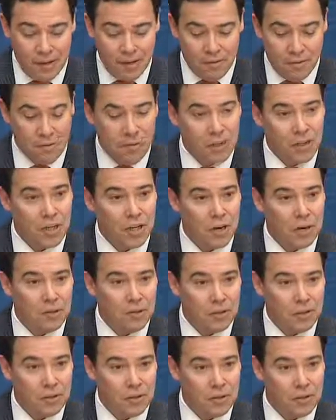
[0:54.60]
from the
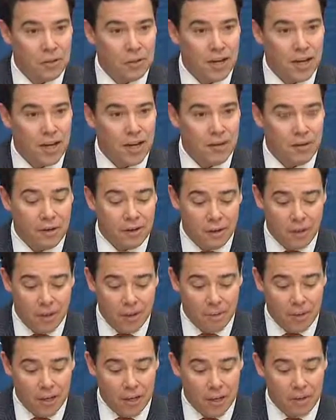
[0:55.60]
general just now and,
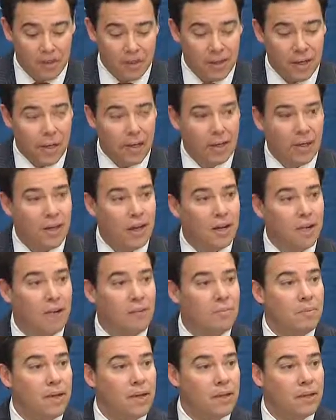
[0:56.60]
and Mike Green
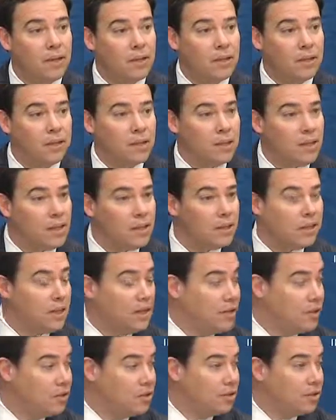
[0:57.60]
talking about the the
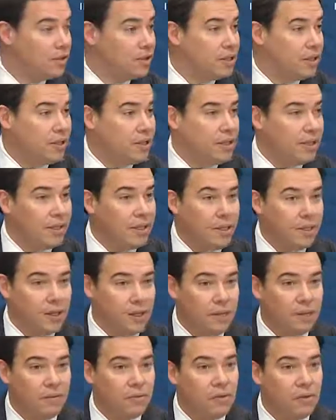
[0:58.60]
history
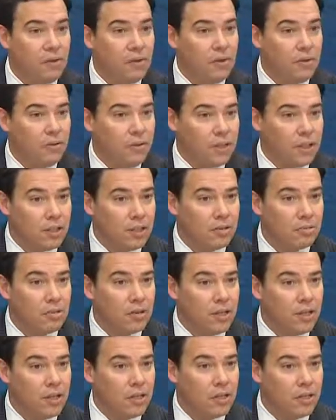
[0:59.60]
of the U.S.
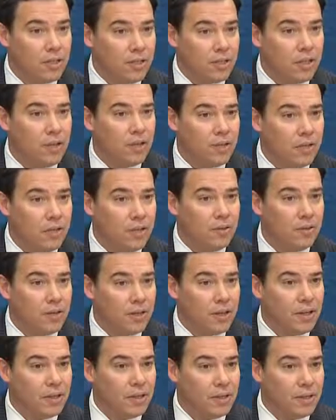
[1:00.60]
Malaysia security
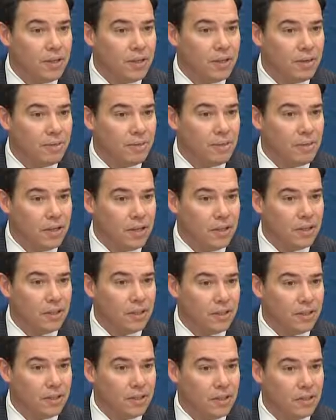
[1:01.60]
relationship, and
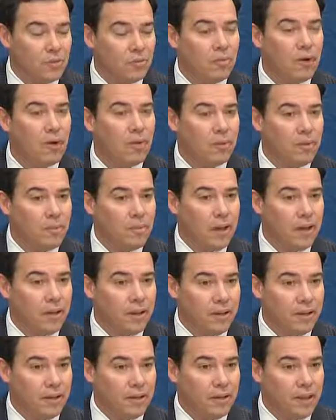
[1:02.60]
it's, it's a great
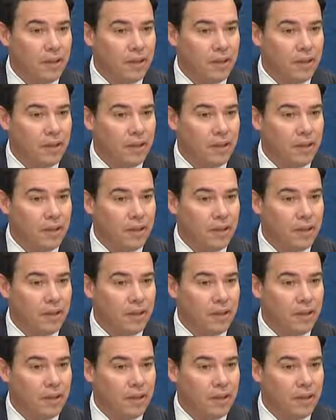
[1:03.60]
reminder